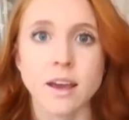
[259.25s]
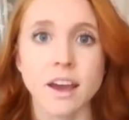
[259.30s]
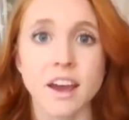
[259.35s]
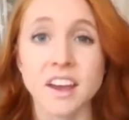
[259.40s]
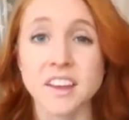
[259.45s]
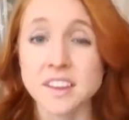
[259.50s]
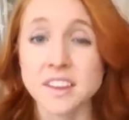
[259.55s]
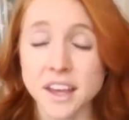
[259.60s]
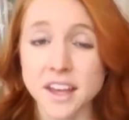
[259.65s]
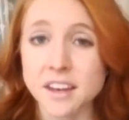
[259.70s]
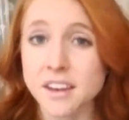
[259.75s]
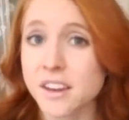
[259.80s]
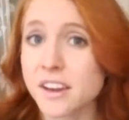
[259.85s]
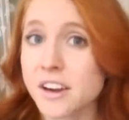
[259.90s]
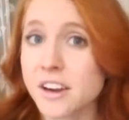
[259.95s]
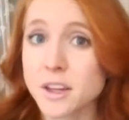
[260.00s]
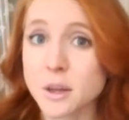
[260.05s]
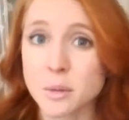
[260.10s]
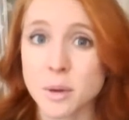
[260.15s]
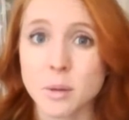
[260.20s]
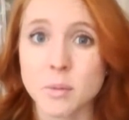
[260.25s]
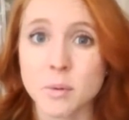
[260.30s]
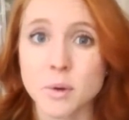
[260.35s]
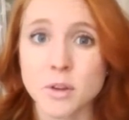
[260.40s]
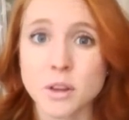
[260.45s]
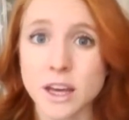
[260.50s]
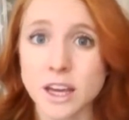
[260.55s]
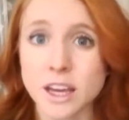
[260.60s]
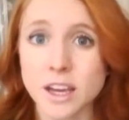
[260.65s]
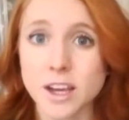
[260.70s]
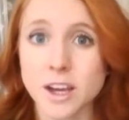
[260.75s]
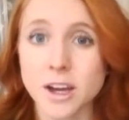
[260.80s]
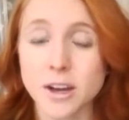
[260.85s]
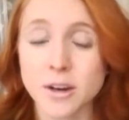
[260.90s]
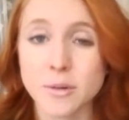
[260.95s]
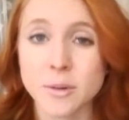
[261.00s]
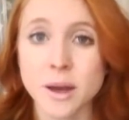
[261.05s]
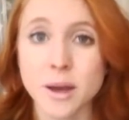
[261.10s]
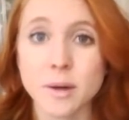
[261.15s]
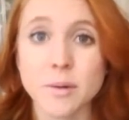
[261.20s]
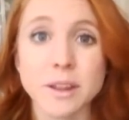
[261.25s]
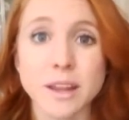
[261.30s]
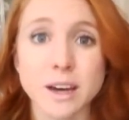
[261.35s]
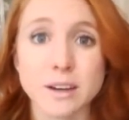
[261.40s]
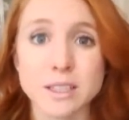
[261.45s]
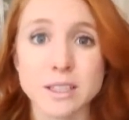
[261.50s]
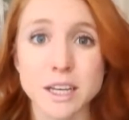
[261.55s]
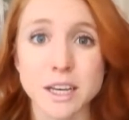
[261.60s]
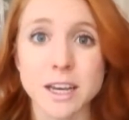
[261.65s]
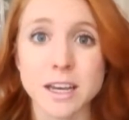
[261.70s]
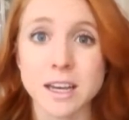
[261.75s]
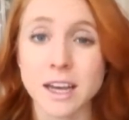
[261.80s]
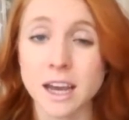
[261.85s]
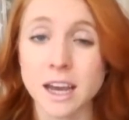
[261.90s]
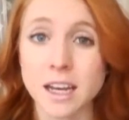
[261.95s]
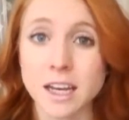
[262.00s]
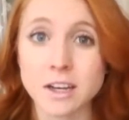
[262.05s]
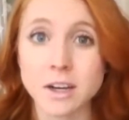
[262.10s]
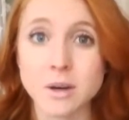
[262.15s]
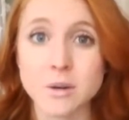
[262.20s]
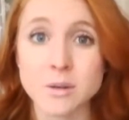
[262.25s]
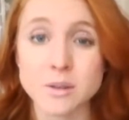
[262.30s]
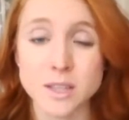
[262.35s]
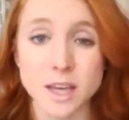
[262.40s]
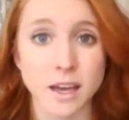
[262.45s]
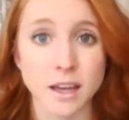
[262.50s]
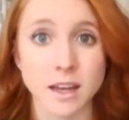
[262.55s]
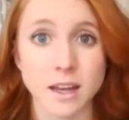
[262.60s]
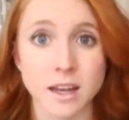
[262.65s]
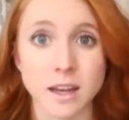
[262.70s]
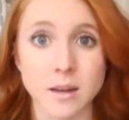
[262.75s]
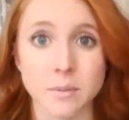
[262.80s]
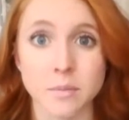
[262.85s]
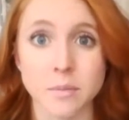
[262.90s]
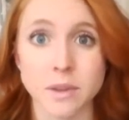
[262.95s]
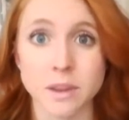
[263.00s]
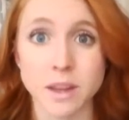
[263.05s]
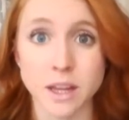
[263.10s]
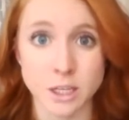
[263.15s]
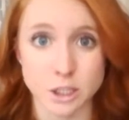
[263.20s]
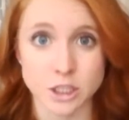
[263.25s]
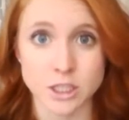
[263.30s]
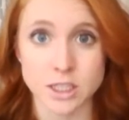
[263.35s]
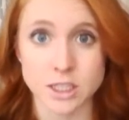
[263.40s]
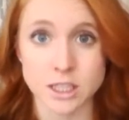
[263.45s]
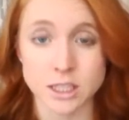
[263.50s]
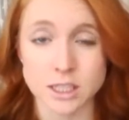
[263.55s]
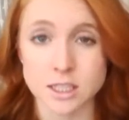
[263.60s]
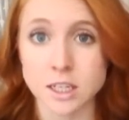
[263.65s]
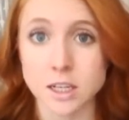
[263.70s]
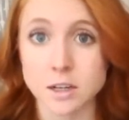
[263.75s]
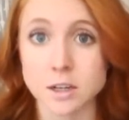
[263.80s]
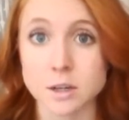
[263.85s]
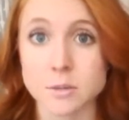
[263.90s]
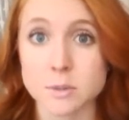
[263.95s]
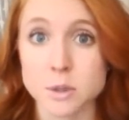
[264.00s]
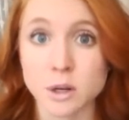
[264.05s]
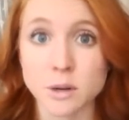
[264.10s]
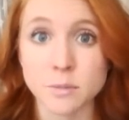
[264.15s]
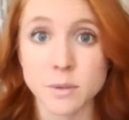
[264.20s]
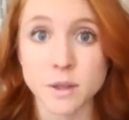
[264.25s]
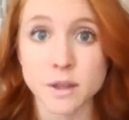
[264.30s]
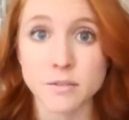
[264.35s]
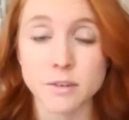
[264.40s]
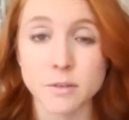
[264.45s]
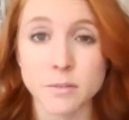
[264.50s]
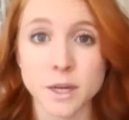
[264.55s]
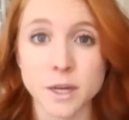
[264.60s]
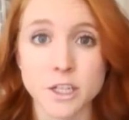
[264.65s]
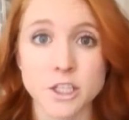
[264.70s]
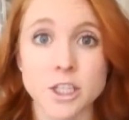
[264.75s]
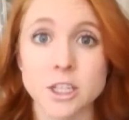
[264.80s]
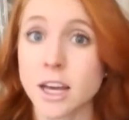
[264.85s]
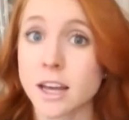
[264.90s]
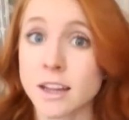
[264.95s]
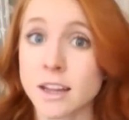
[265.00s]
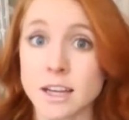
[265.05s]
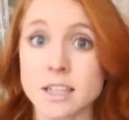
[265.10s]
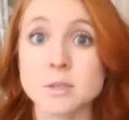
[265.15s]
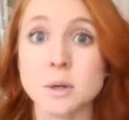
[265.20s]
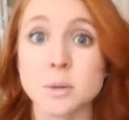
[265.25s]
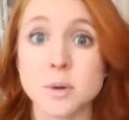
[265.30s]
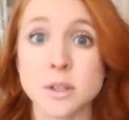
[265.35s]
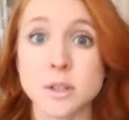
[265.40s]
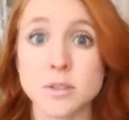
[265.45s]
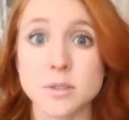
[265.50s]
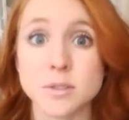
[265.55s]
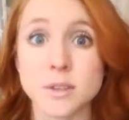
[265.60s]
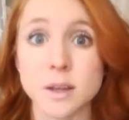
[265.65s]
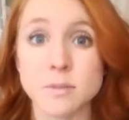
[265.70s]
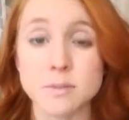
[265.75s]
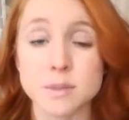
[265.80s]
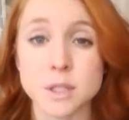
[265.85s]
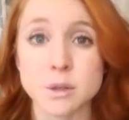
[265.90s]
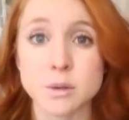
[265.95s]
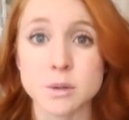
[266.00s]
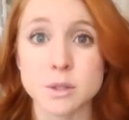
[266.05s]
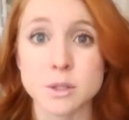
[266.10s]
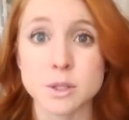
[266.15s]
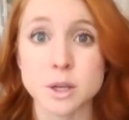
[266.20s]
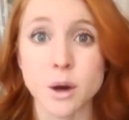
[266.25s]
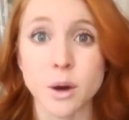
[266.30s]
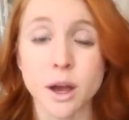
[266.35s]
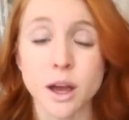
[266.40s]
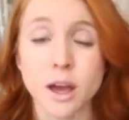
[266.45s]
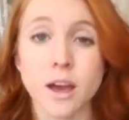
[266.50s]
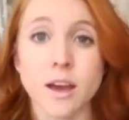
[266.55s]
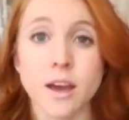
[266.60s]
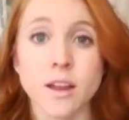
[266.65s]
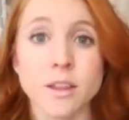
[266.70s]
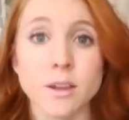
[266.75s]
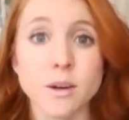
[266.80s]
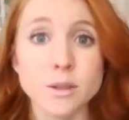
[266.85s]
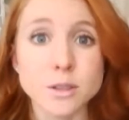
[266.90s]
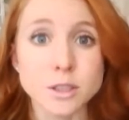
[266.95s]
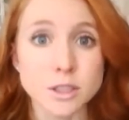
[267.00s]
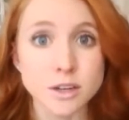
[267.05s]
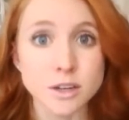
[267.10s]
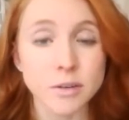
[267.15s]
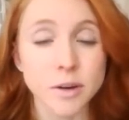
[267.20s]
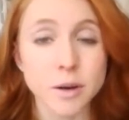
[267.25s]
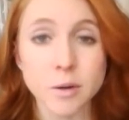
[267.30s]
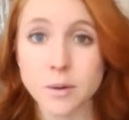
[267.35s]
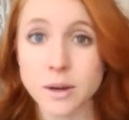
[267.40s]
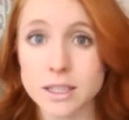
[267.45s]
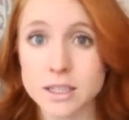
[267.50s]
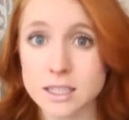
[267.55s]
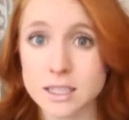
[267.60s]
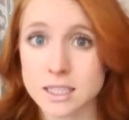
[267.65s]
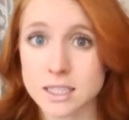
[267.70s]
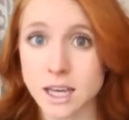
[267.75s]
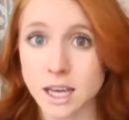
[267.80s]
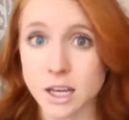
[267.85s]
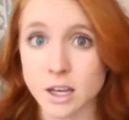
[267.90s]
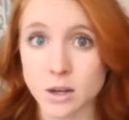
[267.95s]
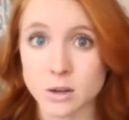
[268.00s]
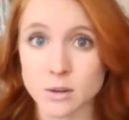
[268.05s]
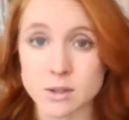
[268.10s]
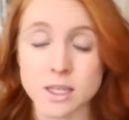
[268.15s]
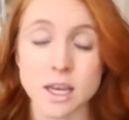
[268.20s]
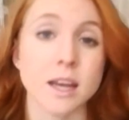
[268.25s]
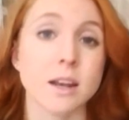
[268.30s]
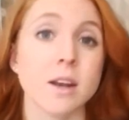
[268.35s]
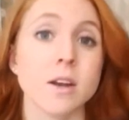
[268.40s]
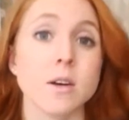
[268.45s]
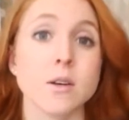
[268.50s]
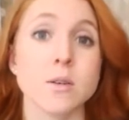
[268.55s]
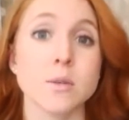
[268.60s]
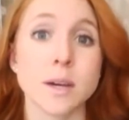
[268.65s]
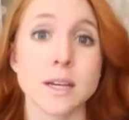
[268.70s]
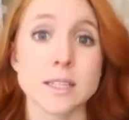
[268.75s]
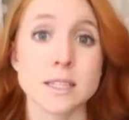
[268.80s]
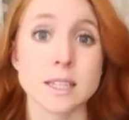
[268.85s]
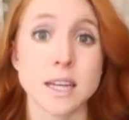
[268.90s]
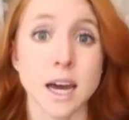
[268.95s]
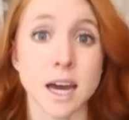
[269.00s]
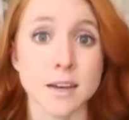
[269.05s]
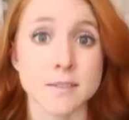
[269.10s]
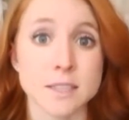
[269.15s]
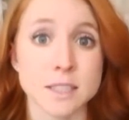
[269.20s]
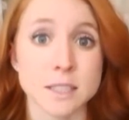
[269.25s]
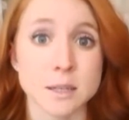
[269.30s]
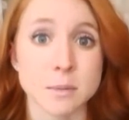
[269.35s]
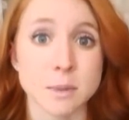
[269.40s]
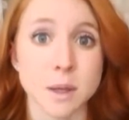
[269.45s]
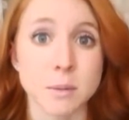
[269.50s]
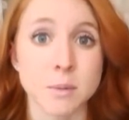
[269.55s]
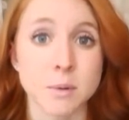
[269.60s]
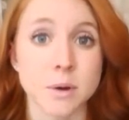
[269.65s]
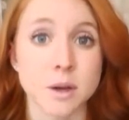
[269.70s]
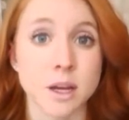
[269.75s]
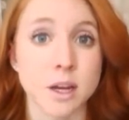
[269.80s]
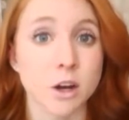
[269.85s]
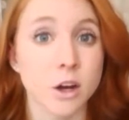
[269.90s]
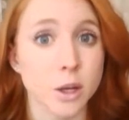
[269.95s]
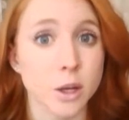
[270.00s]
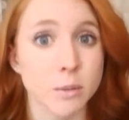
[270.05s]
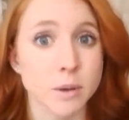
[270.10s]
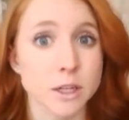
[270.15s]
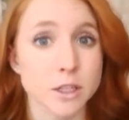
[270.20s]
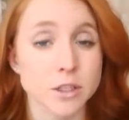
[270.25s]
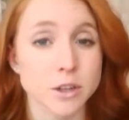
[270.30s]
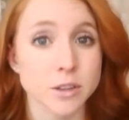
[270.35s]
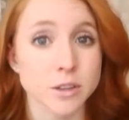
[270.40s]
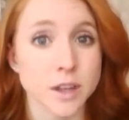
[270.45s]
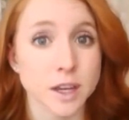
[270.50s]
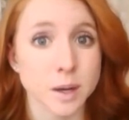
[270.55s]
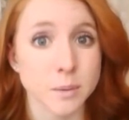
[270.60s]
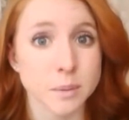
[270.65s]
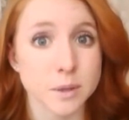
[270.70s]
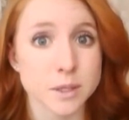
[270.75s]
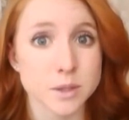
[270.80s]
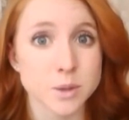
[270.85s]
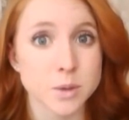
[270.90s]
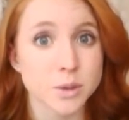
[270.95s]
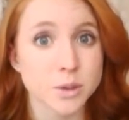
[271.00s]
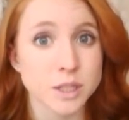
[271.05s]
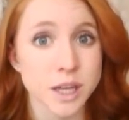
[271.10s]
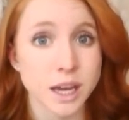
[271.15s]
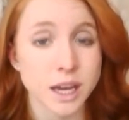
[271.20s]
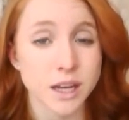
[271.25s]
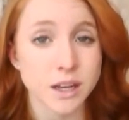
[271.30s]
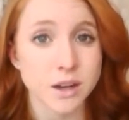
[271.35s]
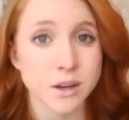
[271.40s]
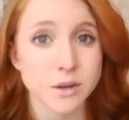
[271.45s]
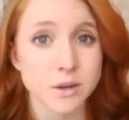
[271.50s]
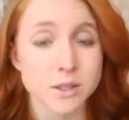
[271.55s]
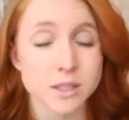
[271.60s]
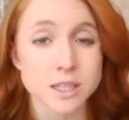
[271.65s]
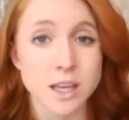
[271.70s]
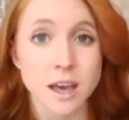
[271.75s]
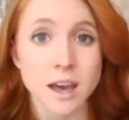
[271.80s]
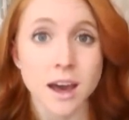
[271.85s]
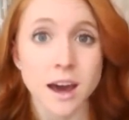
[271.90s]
And then there are the people that can get away without taking any notes, and then they just listen and absorb the information, and that's what works for them too. So those are different ways to take notes, and ways that I've seen people in occupational therapy school take notes.